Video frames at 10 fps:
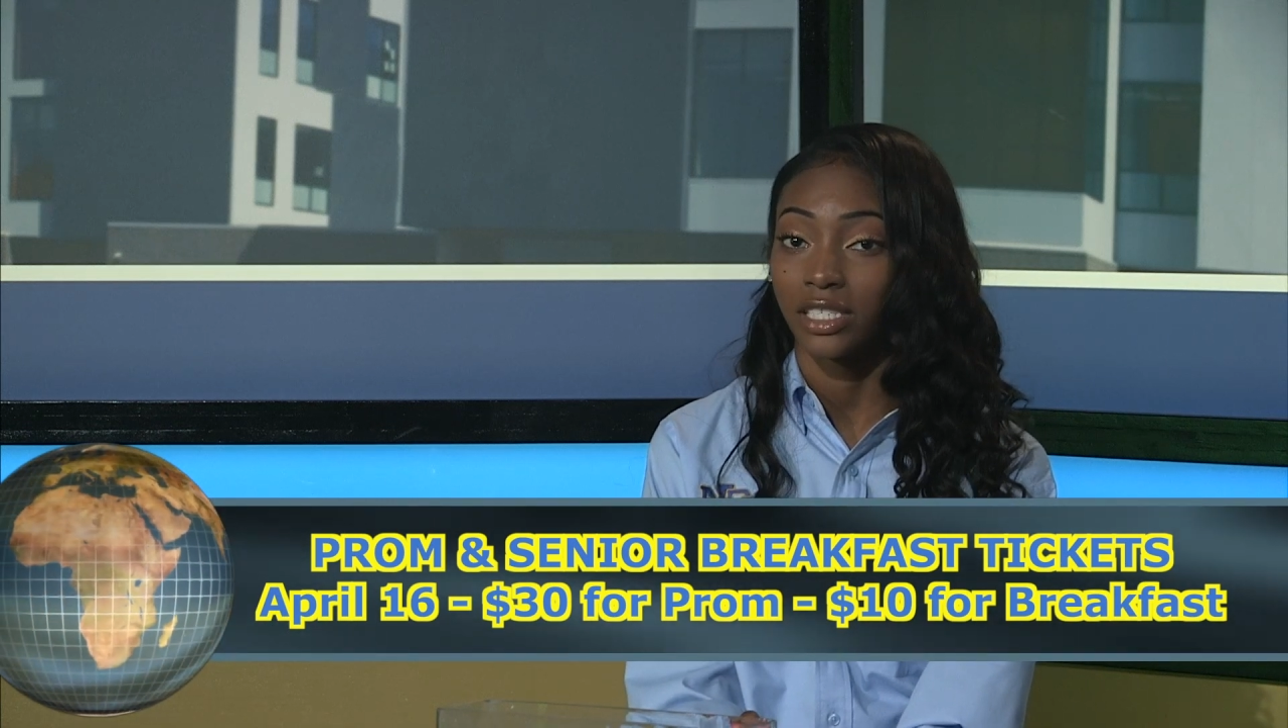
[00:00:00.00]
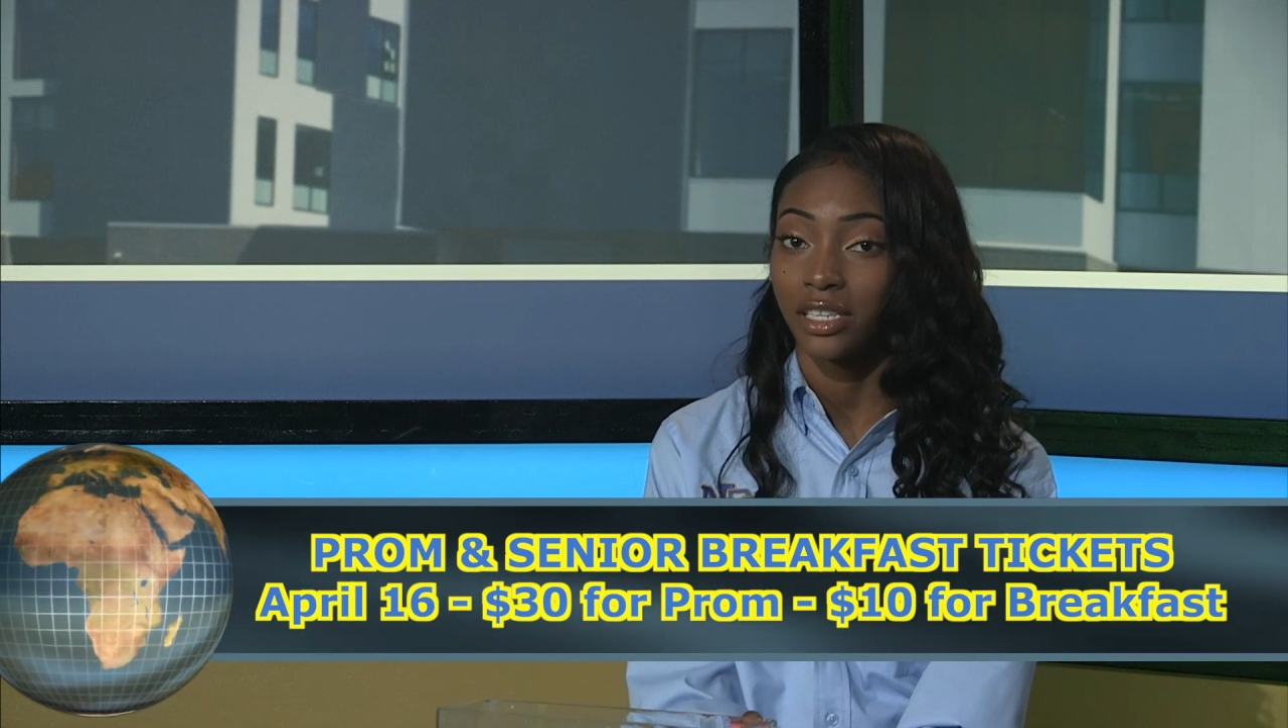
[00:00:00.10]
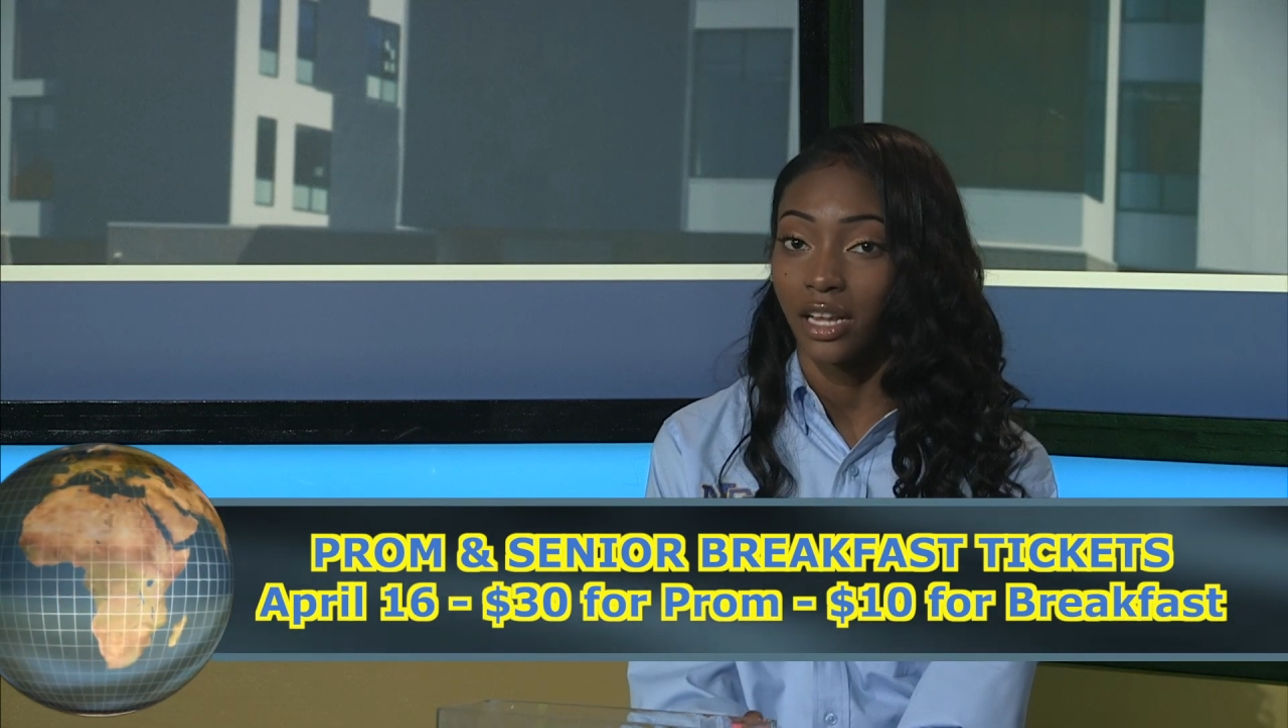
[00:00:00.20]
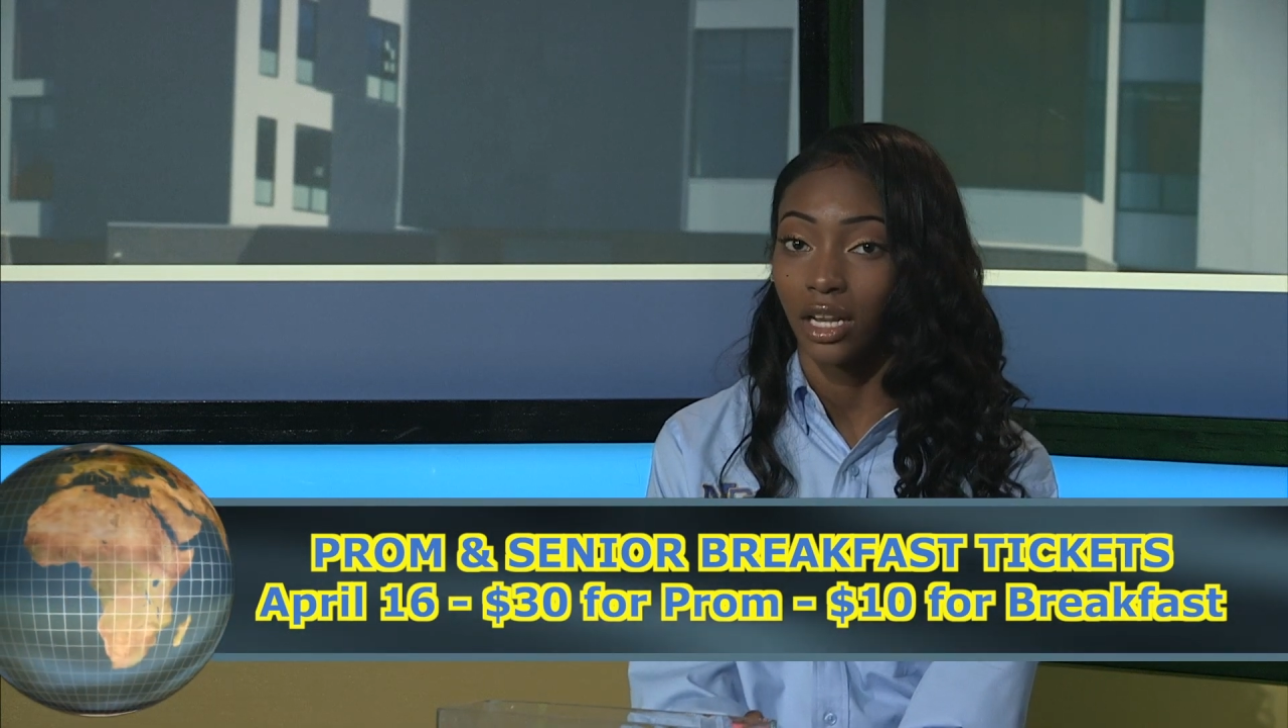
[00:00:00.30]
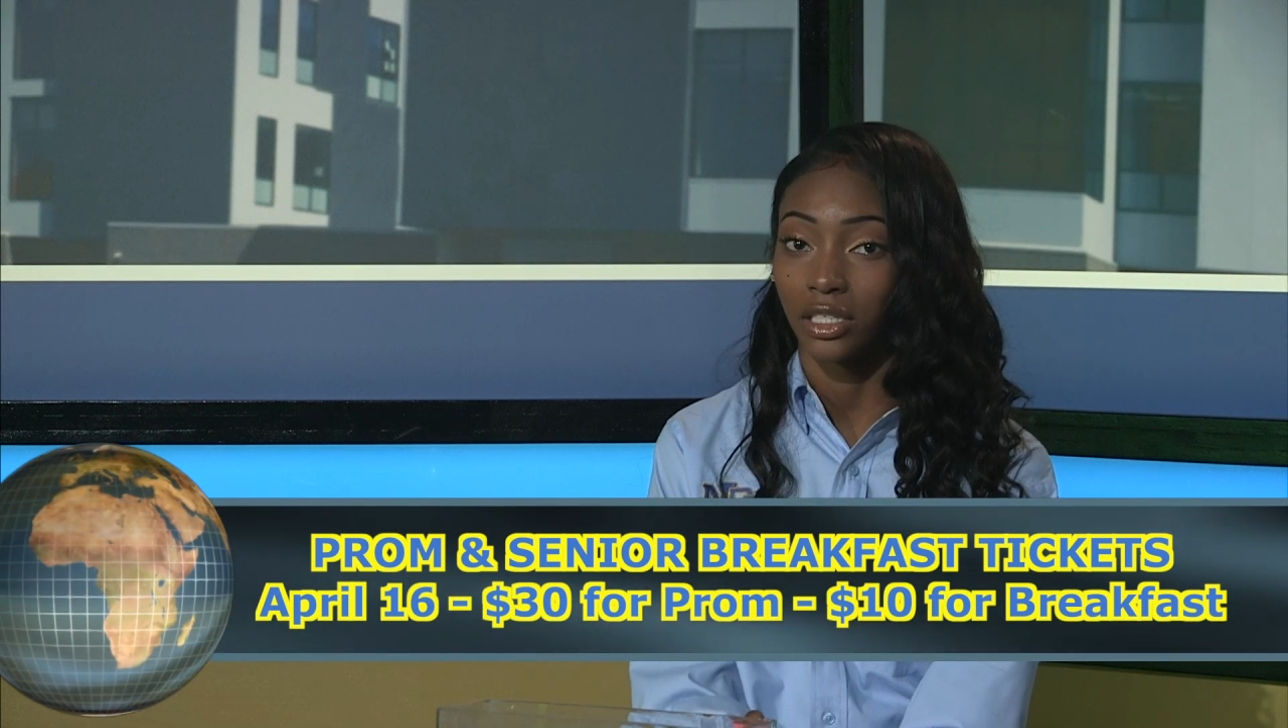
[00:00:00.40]

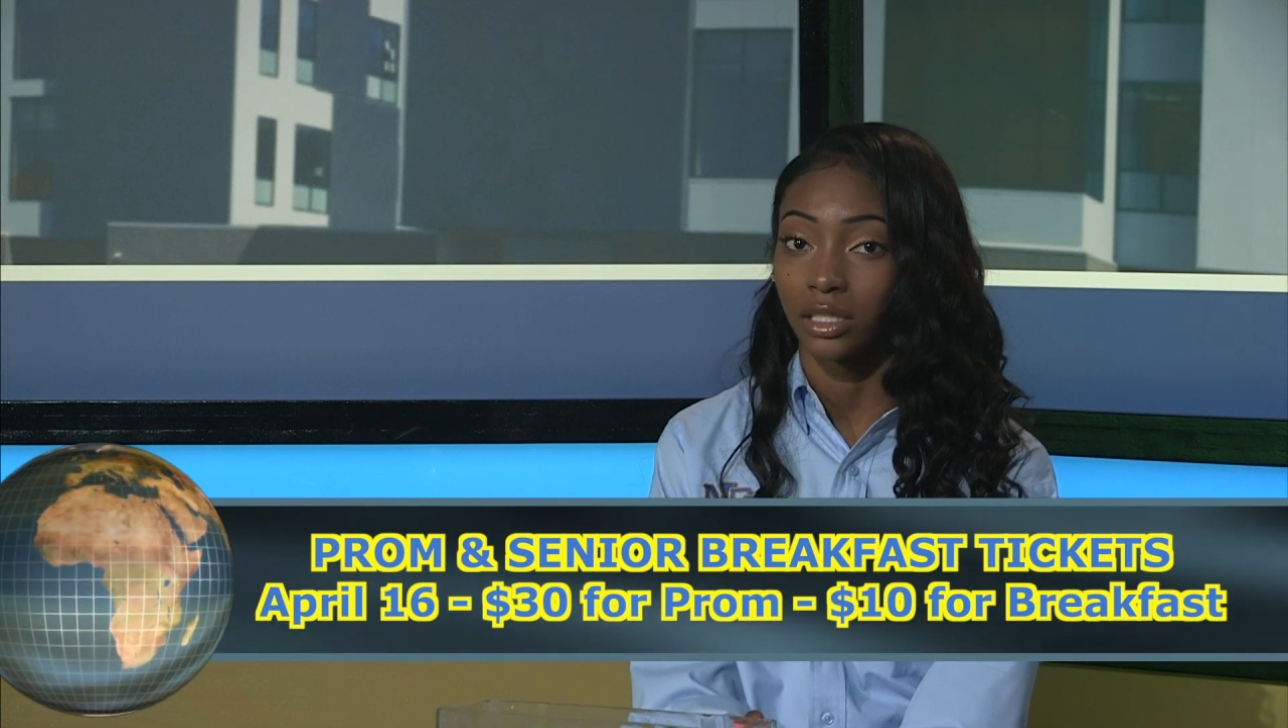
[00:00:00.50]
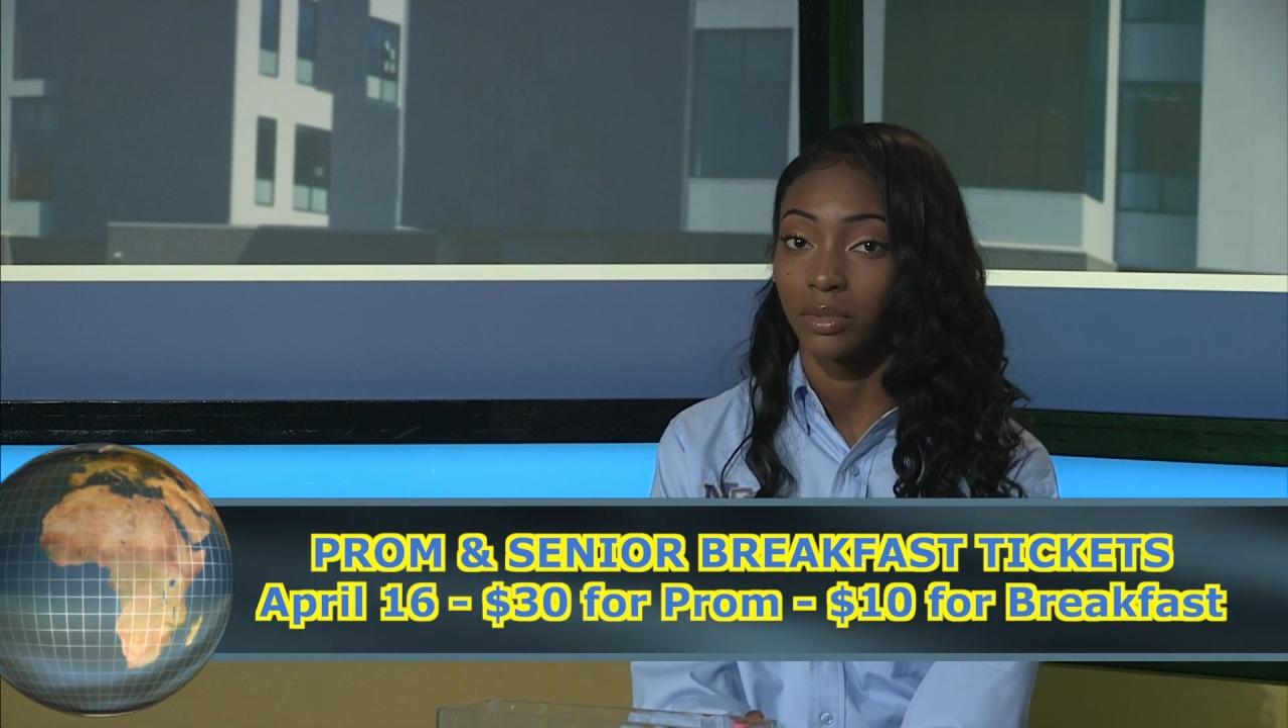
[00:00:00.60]
$10,